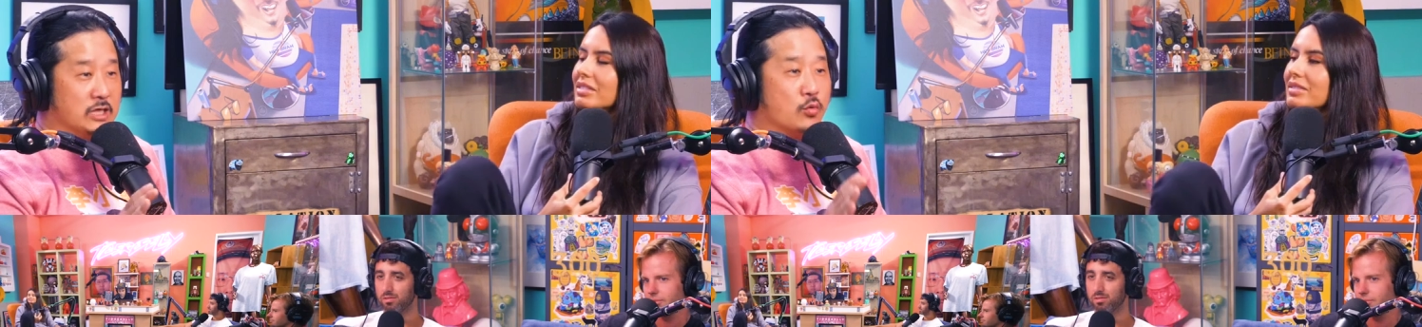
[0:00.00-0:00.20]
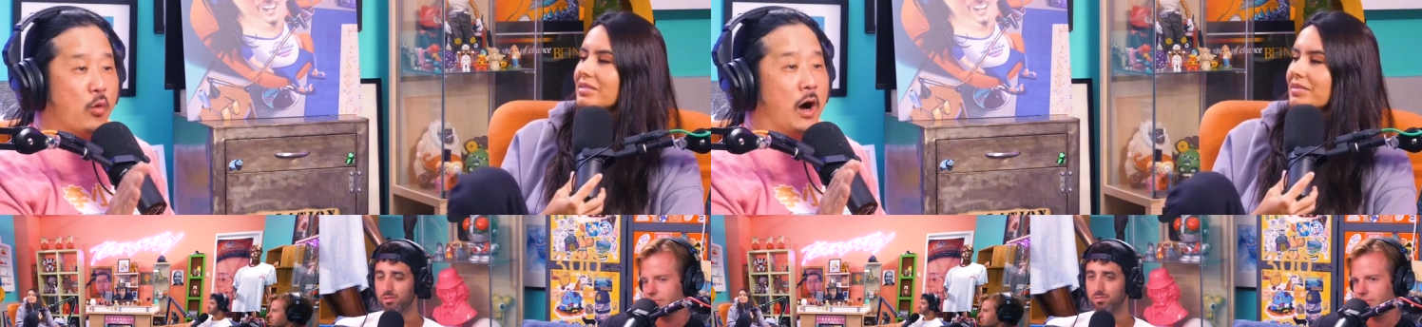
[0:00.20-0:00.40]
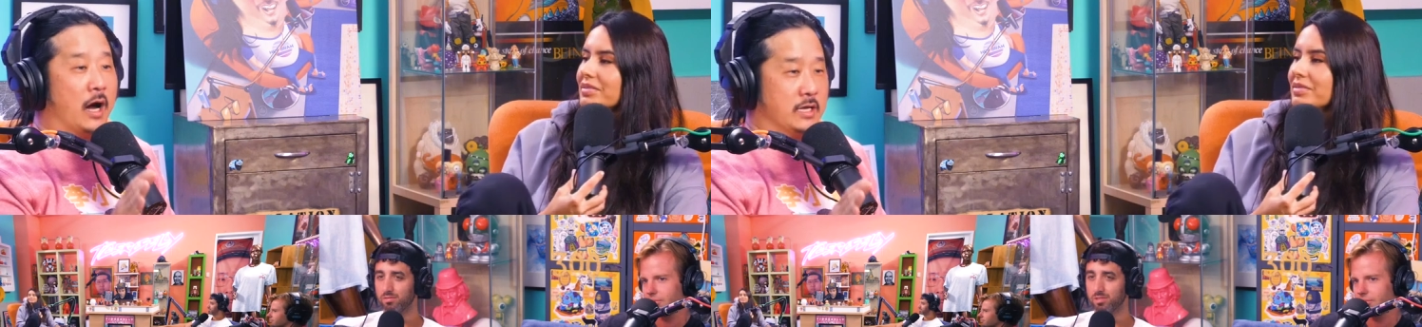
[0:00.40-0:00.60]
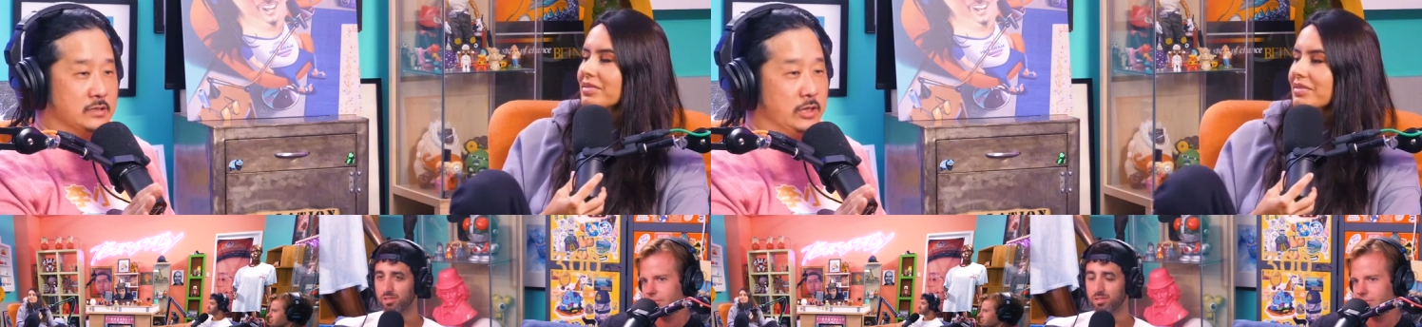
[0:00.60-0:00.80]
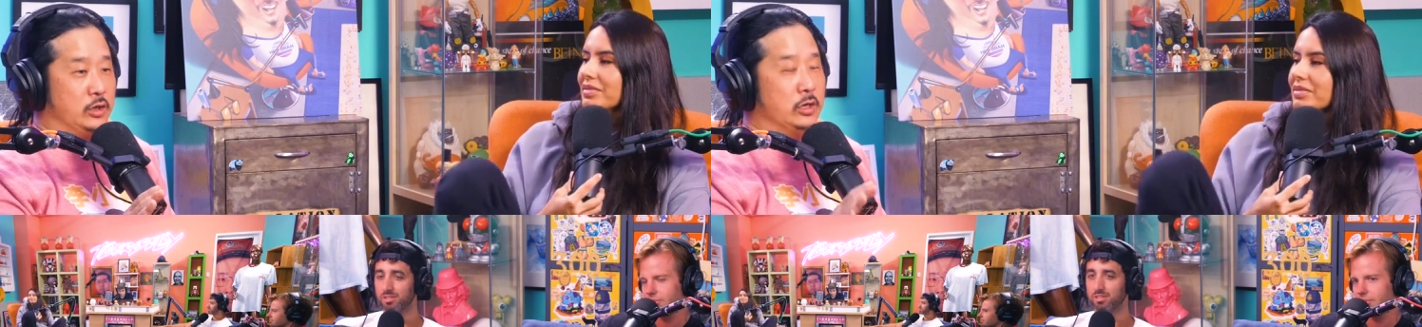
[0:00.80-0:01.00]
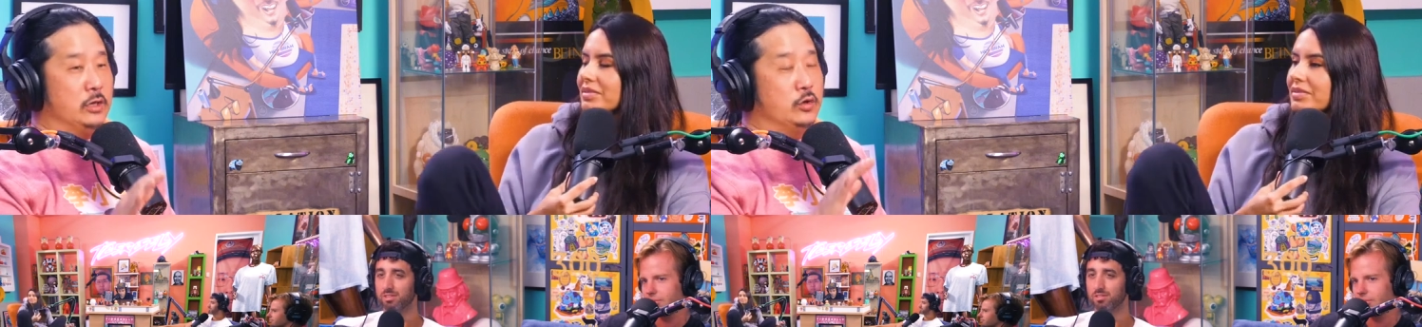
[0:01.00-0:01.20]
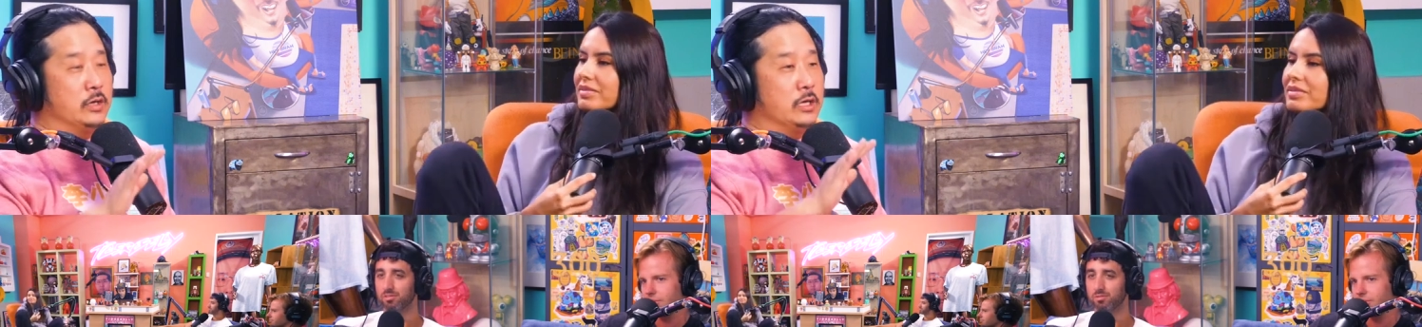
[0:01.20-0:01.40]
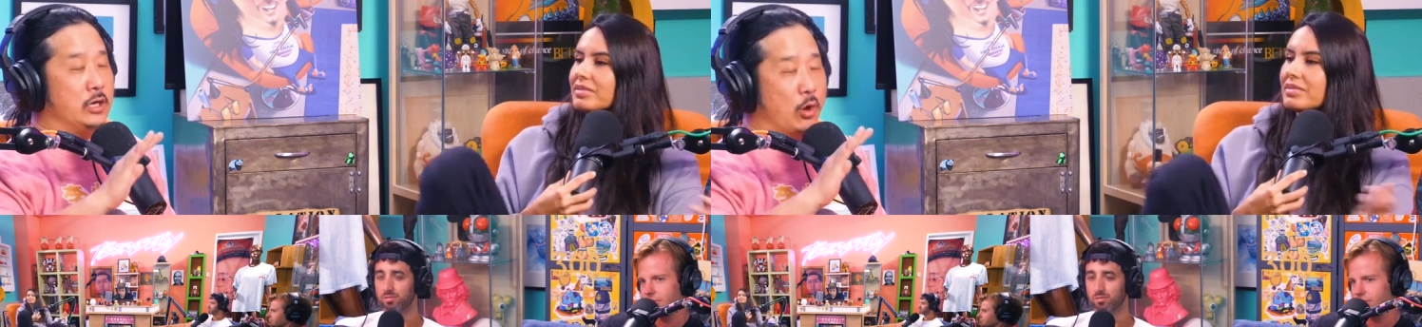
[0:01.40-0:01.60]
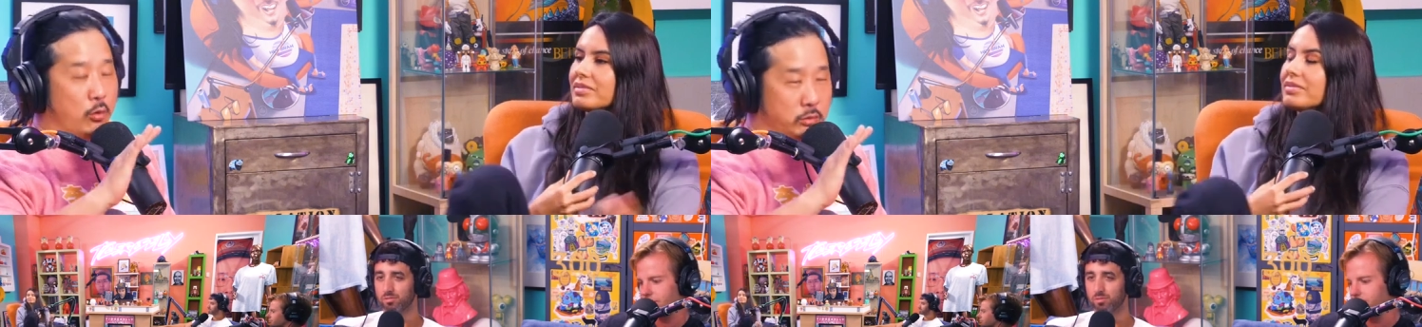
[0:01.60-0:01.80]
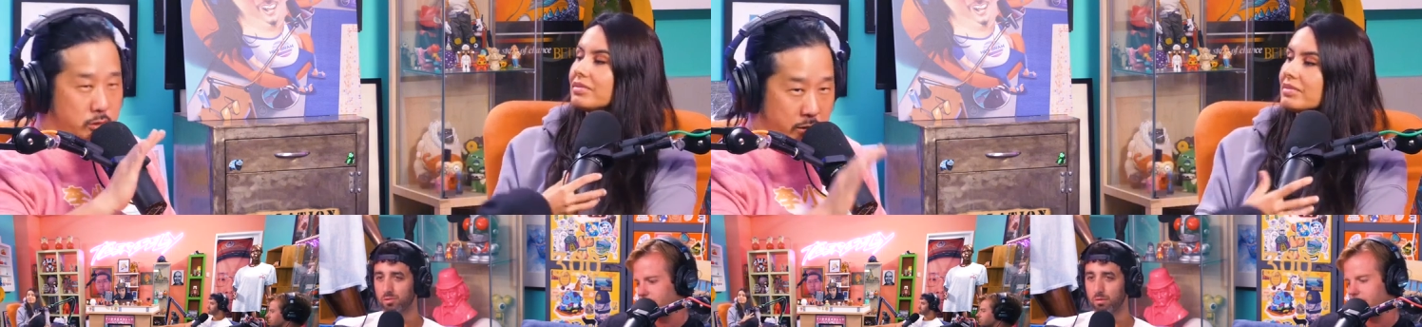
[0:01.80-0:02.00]
Speaker 1: He's wise. Like, you can
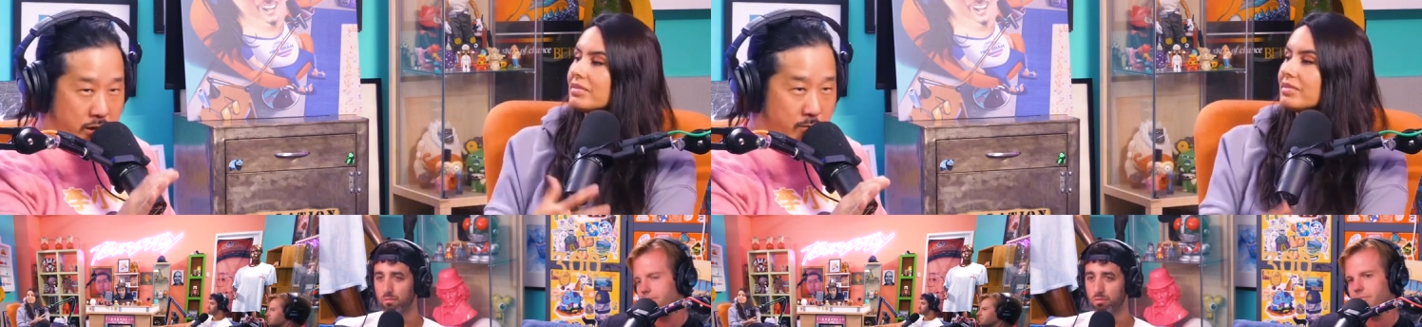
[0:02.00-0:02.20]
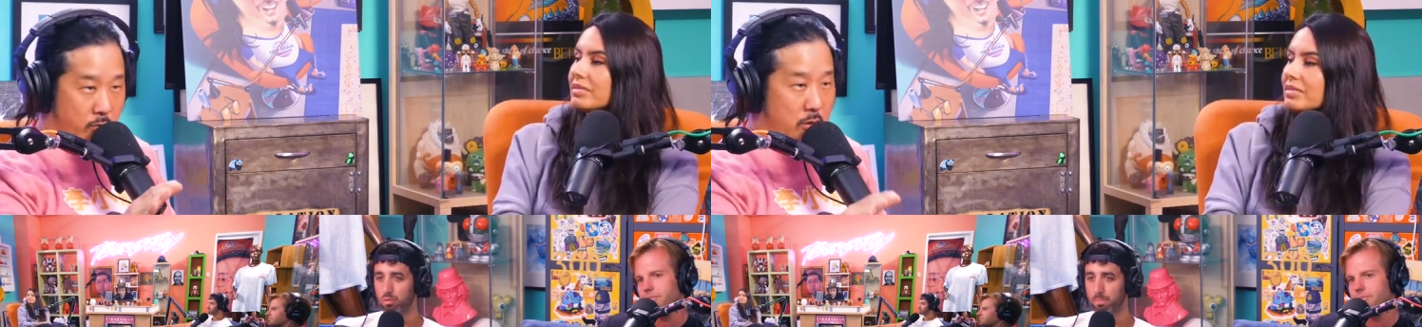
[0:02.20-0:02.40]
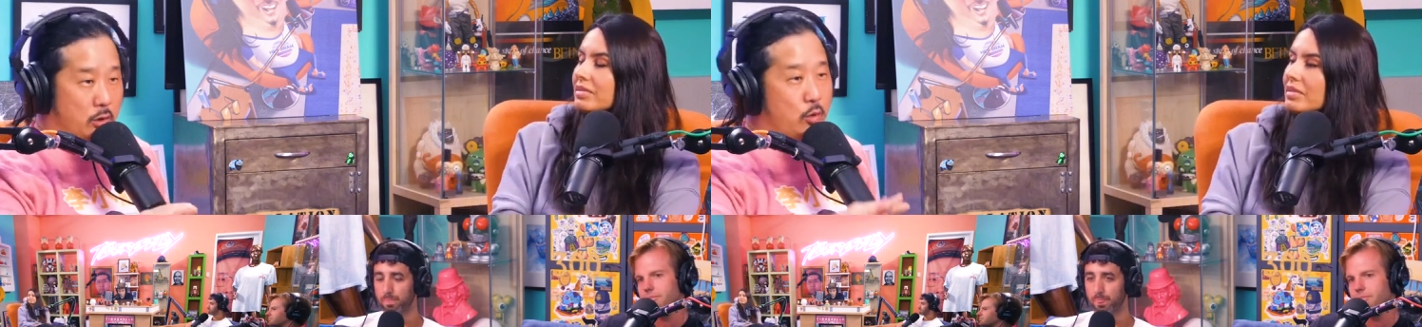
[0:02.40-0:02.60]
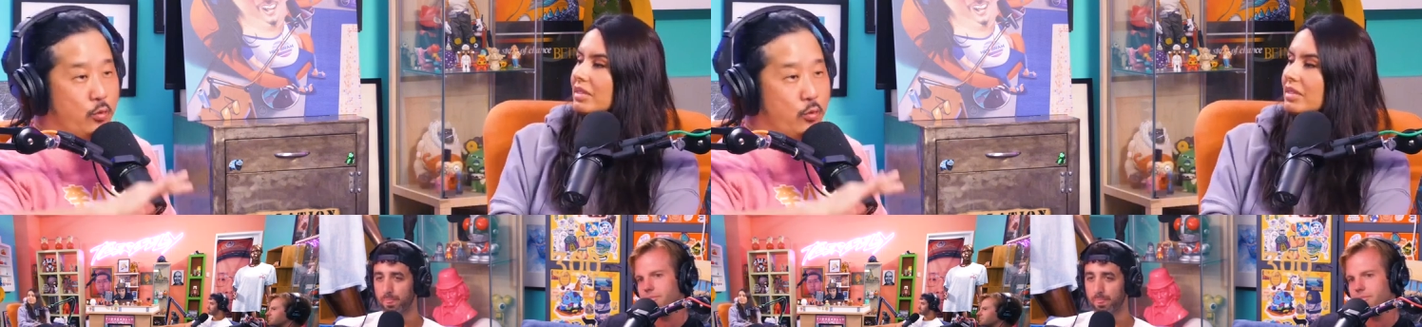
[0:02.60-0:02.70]
go to him